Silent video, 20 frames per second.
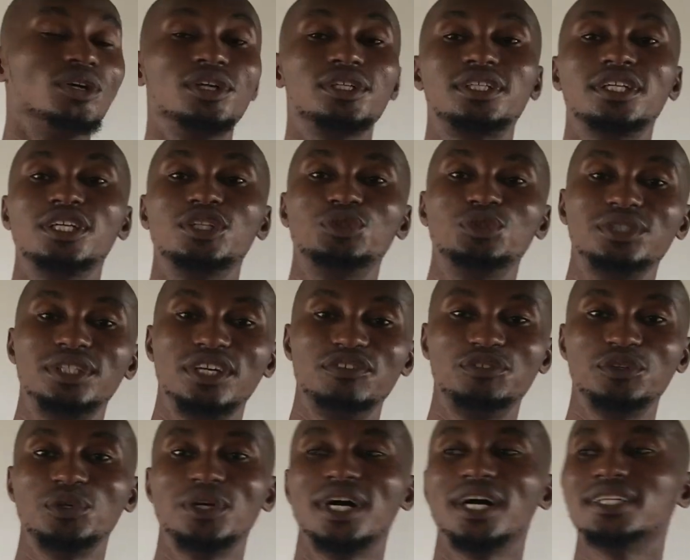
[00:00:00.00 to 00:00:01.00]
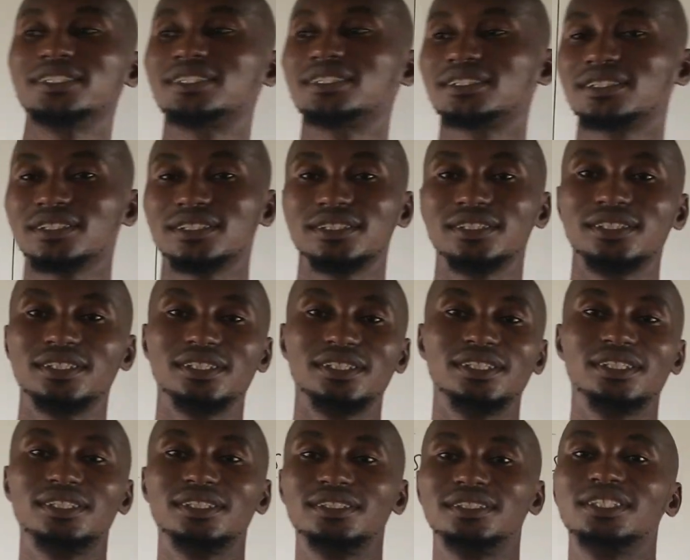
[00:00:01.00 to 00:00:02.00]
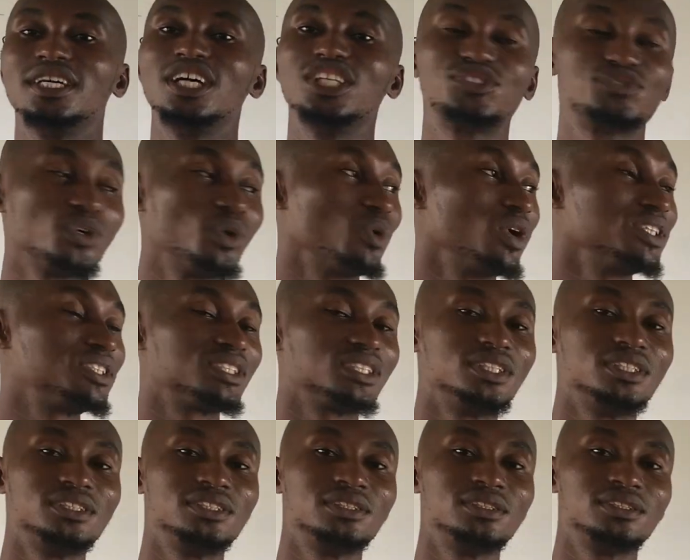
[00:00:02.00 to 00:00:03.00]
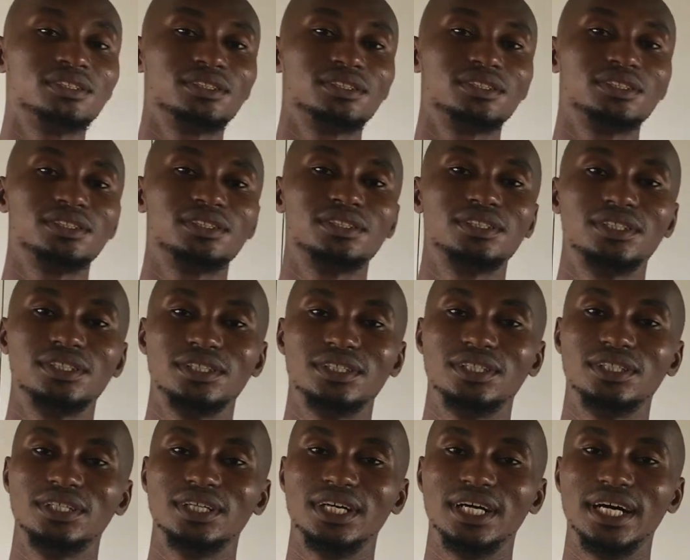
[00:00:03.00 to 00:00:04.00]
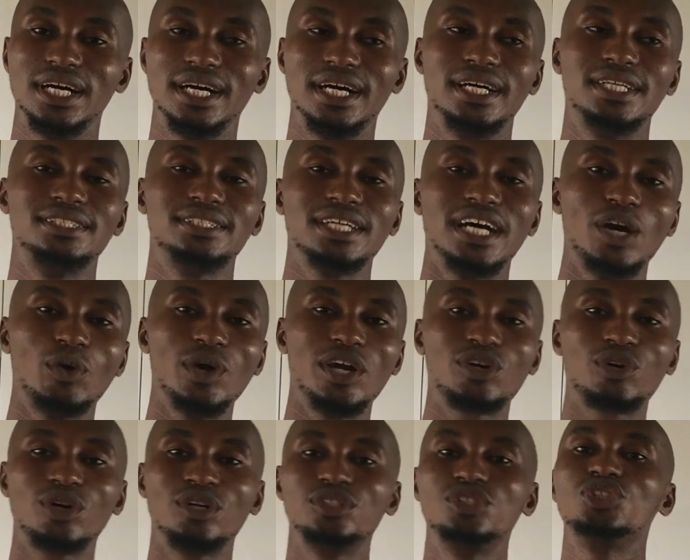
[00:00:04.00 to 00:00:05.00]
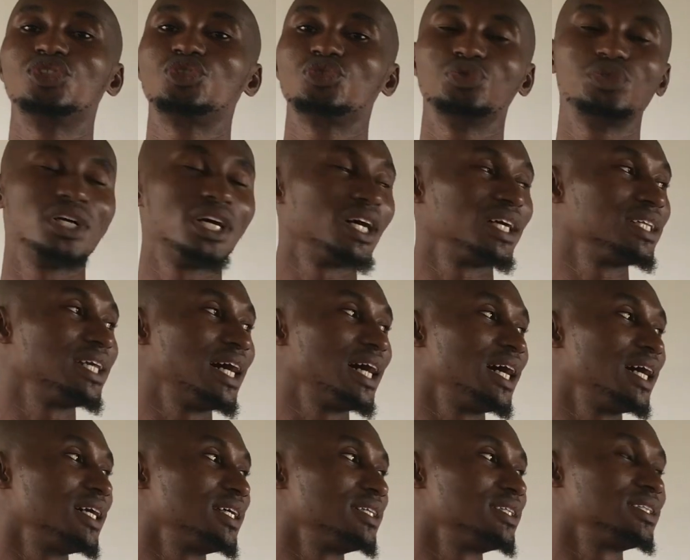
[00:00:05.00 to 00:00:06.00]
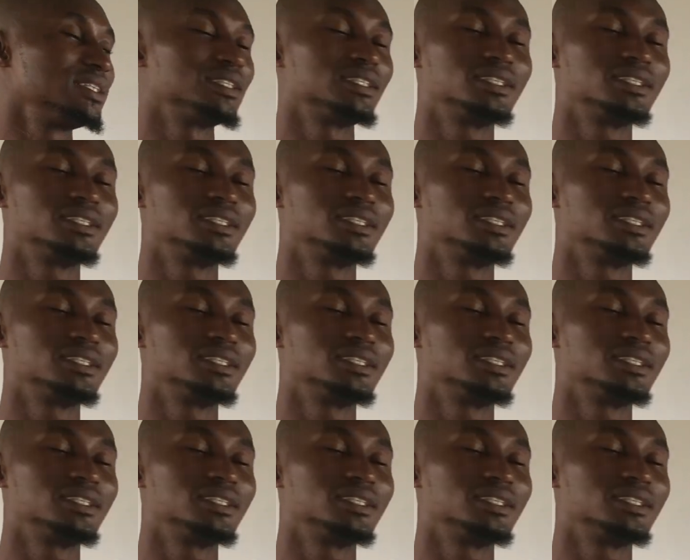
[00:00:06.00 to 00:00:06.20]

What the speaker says: Okay, good day, viewers. Thanks for watching, and I welcome you to another